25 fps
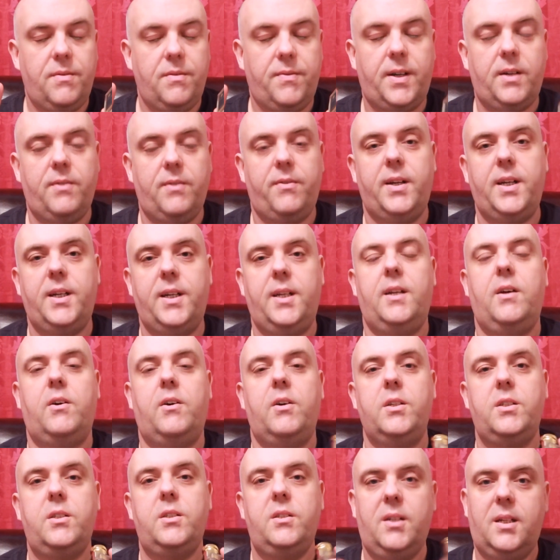Very, very
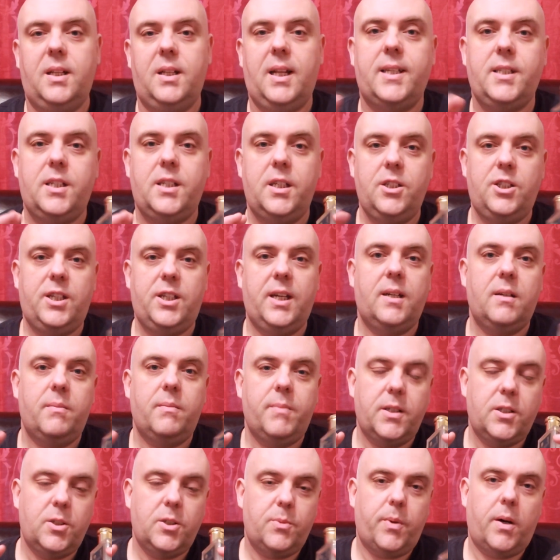nice, classy
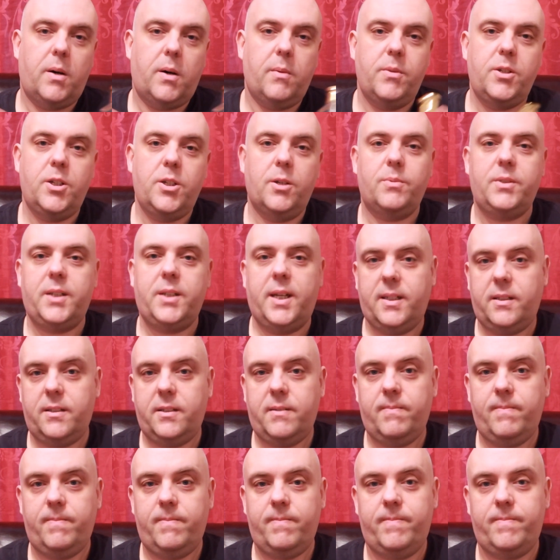gentleman's barbershop scent.
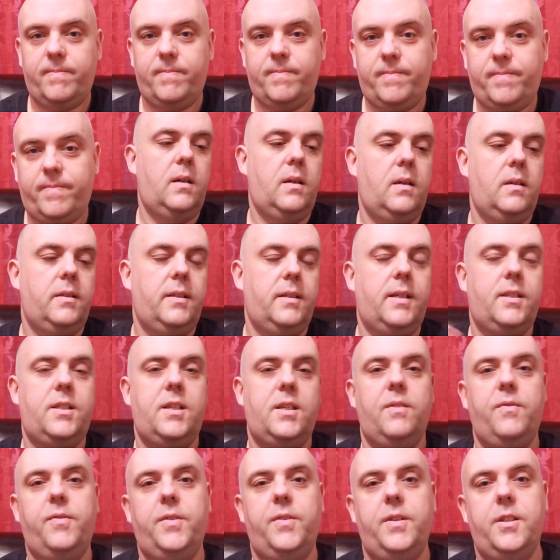So
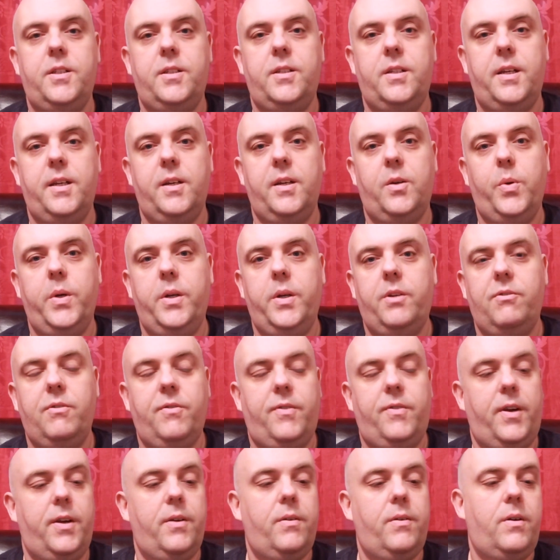that's it for this quick
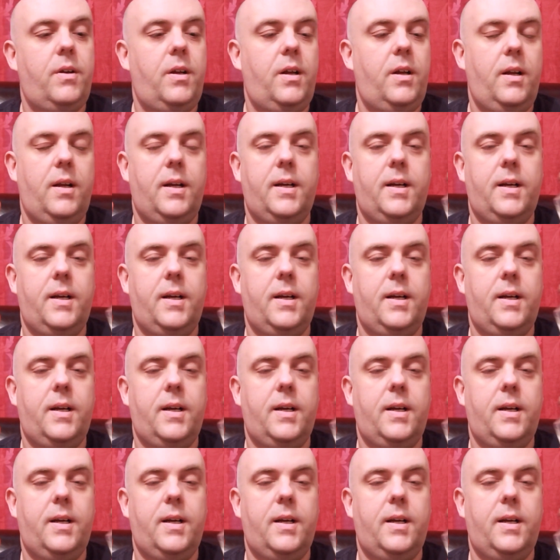review.